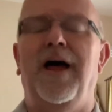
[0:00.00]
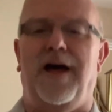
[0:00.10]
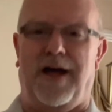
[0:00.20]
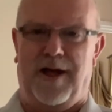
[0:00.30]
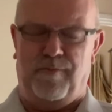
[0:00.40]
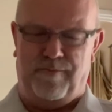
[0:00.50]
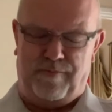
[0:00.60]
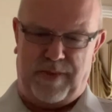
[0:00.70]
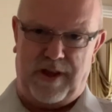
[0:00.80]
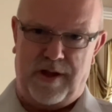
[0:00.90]

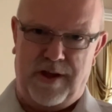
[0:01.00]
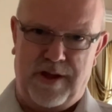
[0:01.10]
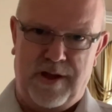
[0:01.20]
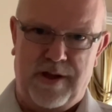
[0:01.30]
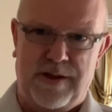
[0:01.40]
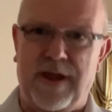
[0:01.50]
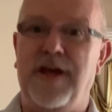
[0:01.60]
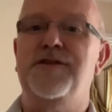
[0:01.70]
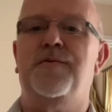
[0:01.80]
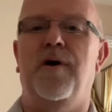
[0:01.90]
Thing
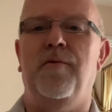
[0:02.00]
is,